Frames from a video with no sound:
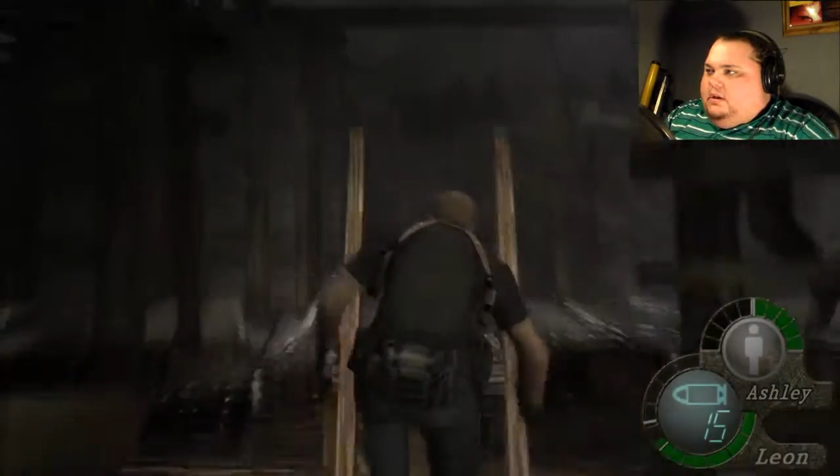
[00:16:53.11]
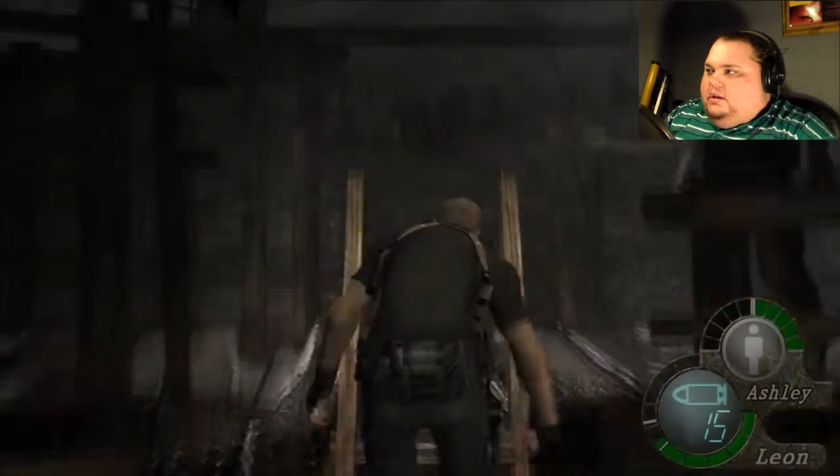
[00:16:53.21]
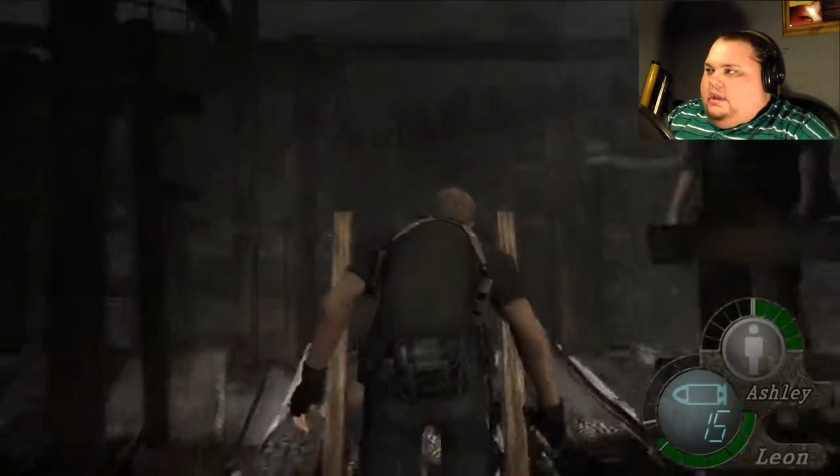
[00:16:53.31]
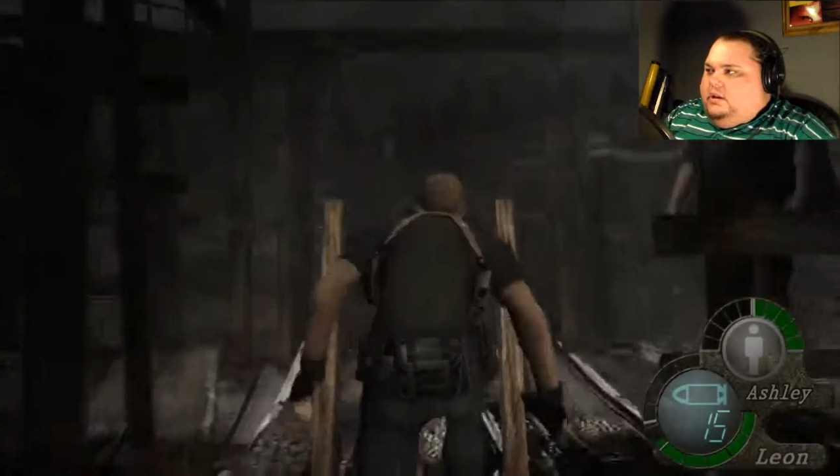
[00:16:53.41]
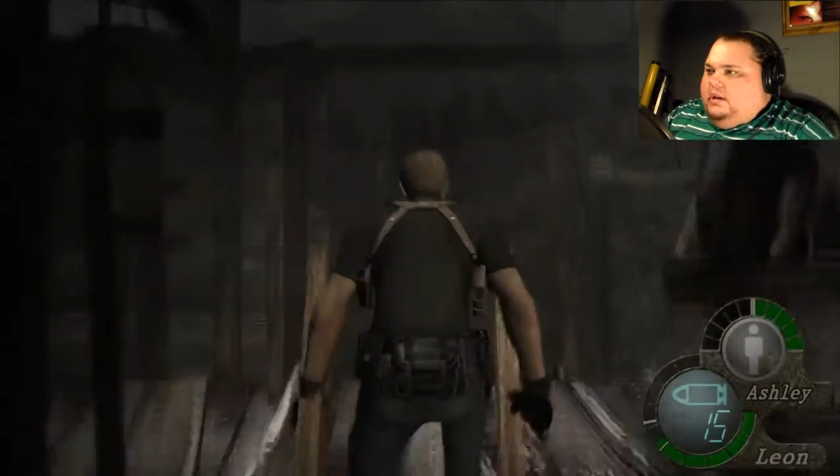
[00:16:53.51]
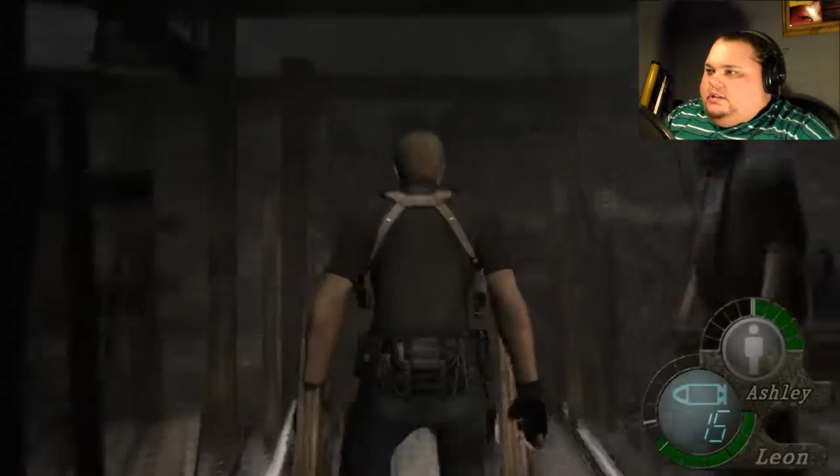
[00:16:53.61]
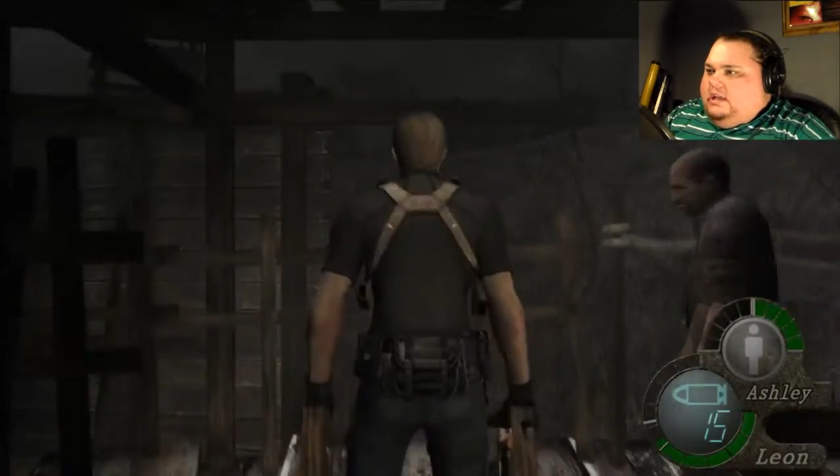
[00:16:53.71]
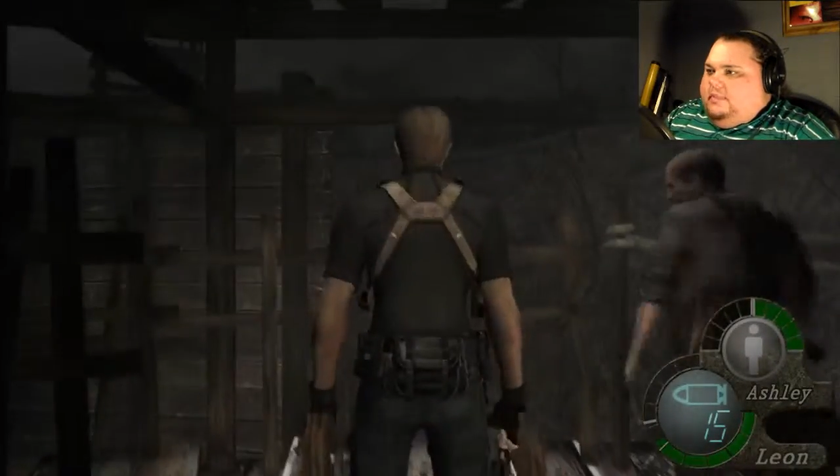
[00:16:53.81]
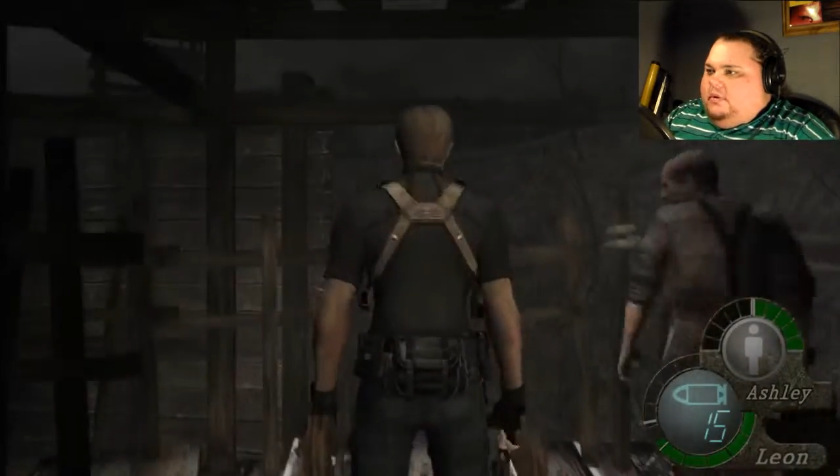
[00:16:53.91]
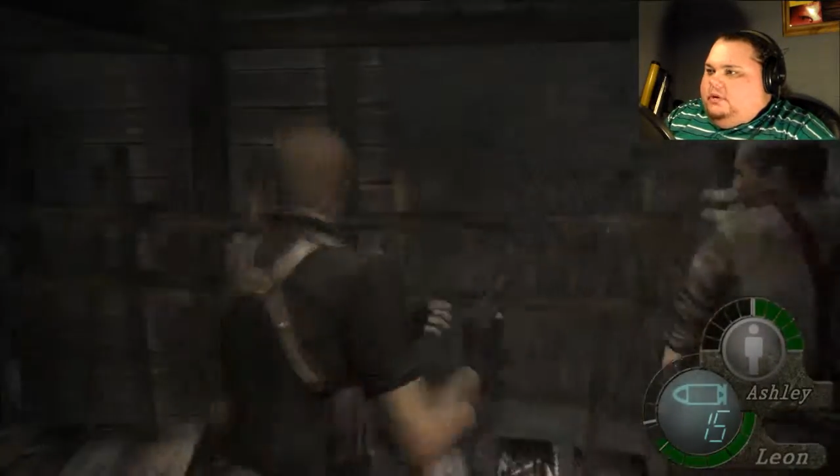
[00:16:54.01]
Yeah, you guys hop
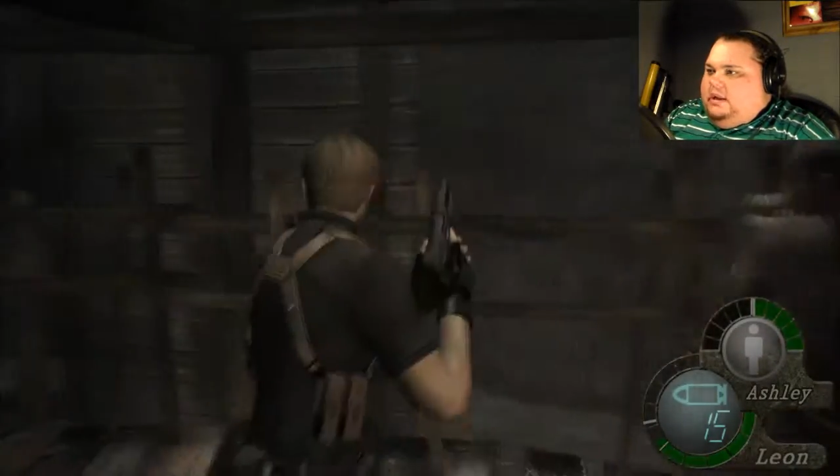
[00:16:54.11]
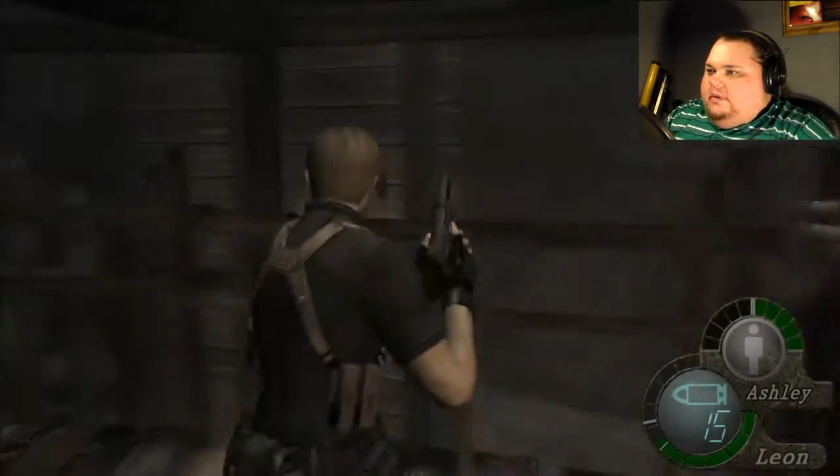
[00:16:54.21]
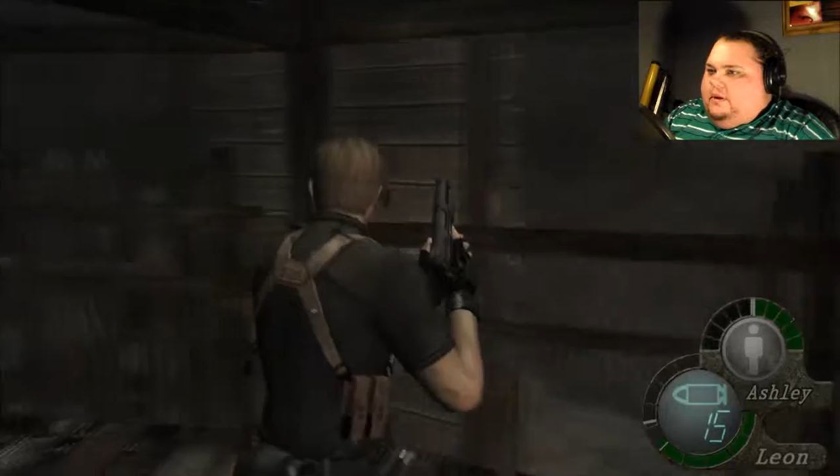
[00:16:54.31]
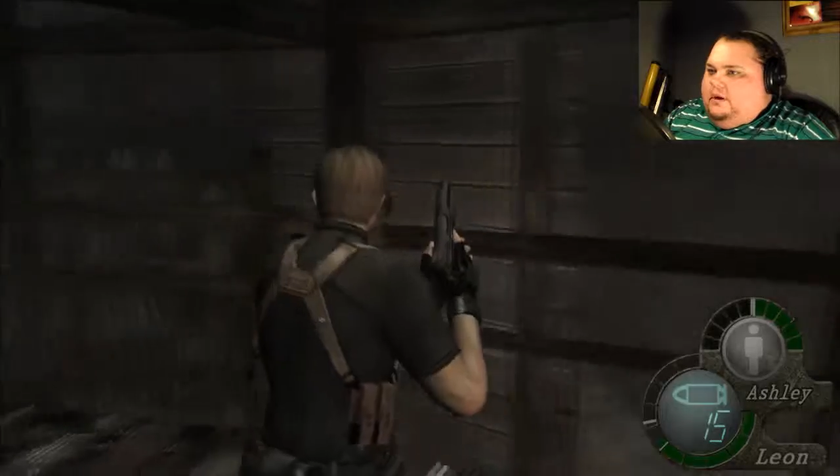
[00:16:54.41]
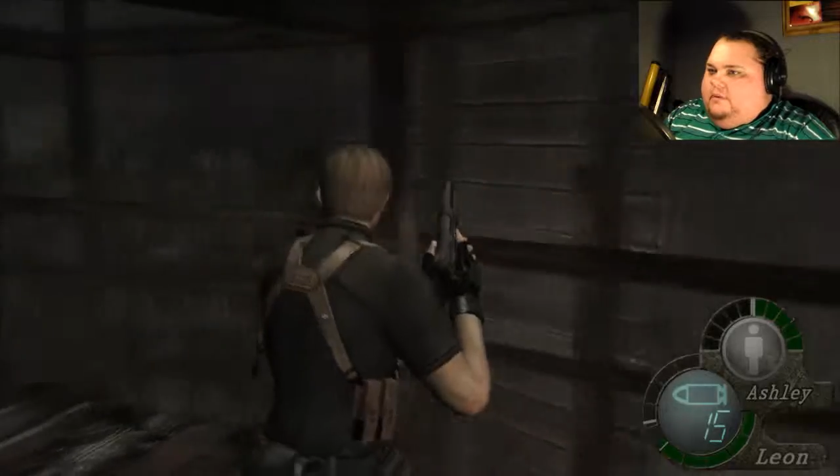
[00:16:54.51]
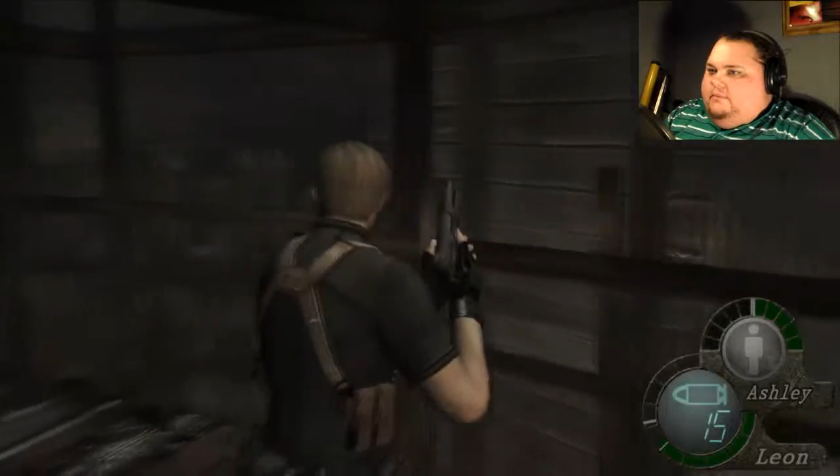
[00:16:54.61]
on down there.